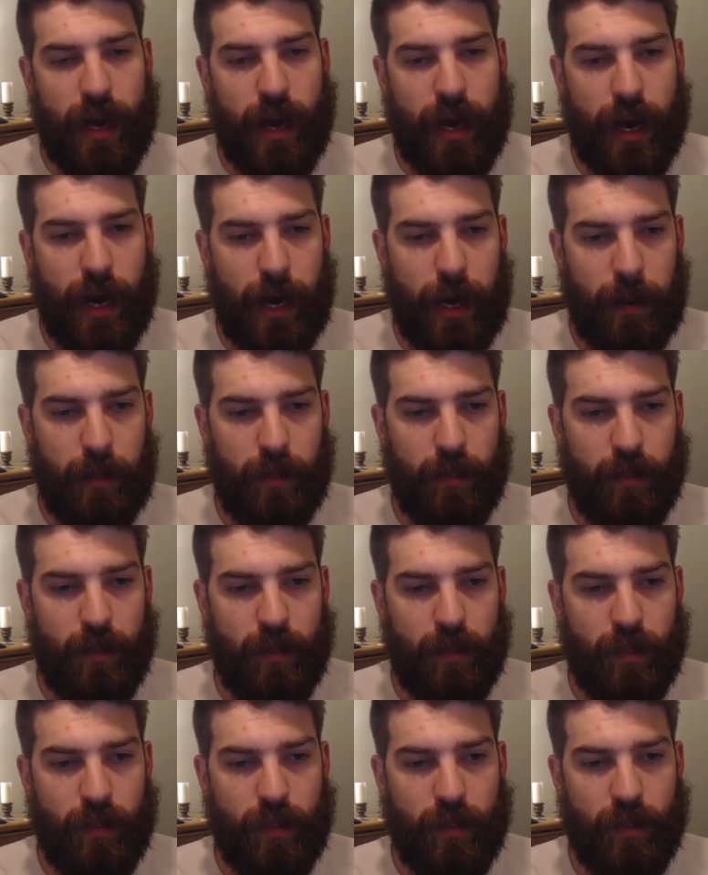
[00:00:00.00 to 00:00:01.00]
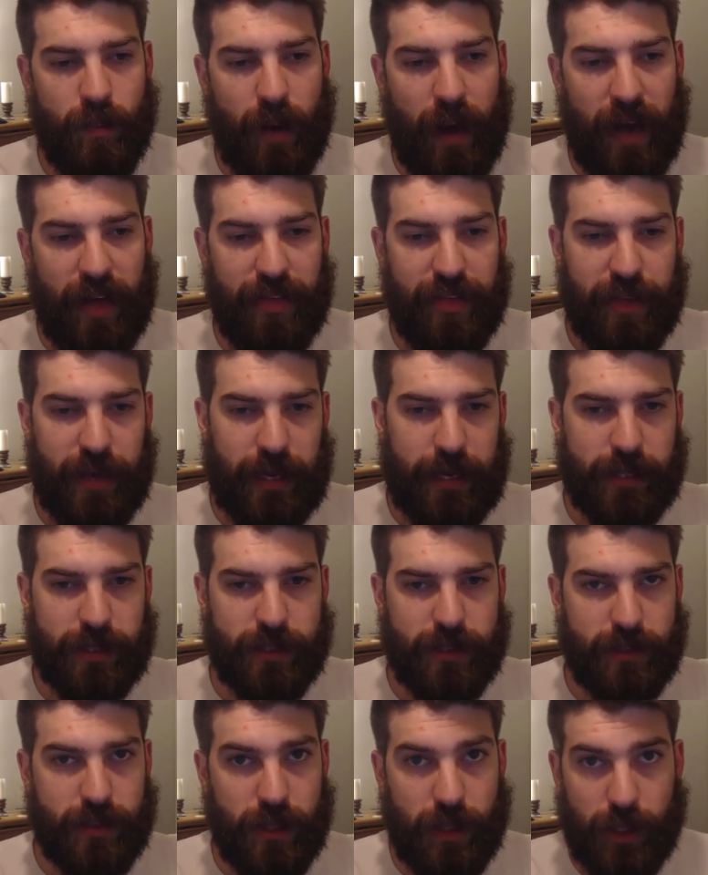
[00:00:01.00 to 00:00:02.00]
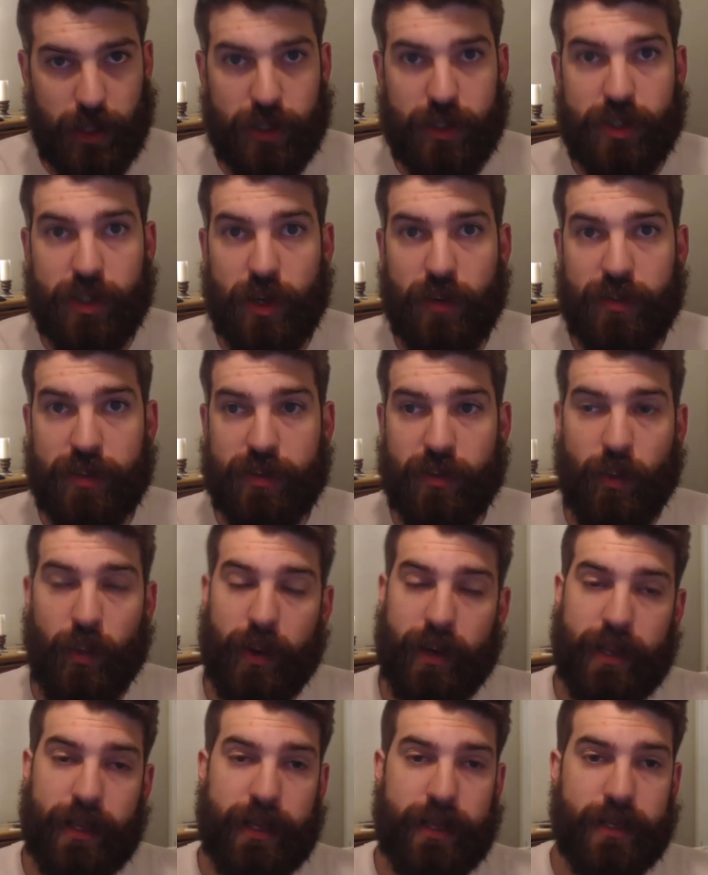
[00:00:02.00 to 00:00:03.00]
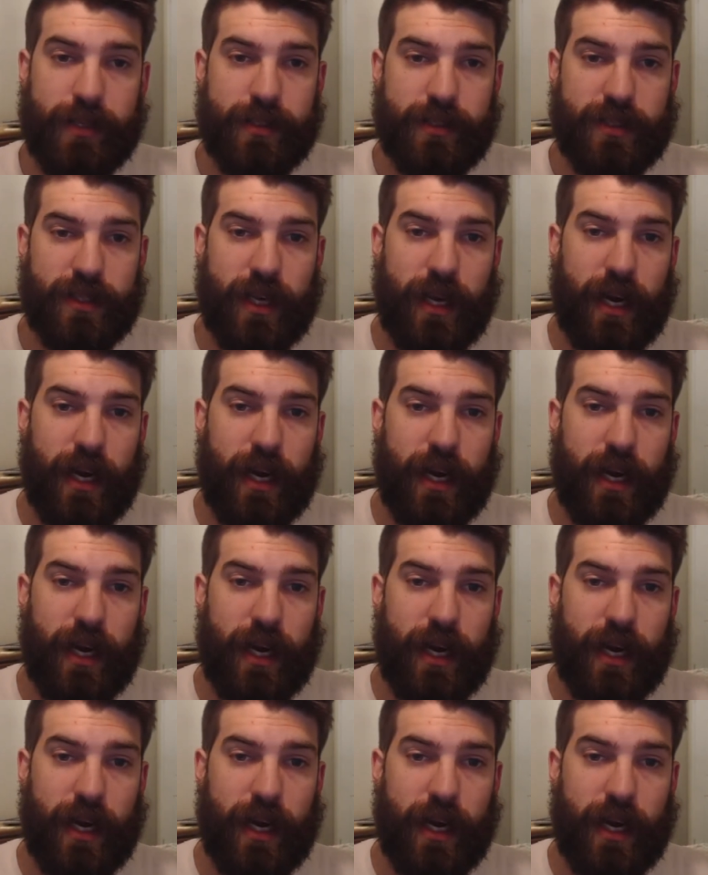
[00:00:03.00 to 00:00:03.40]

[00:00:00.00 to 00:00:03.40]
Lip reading: I think it's a good service for what it is.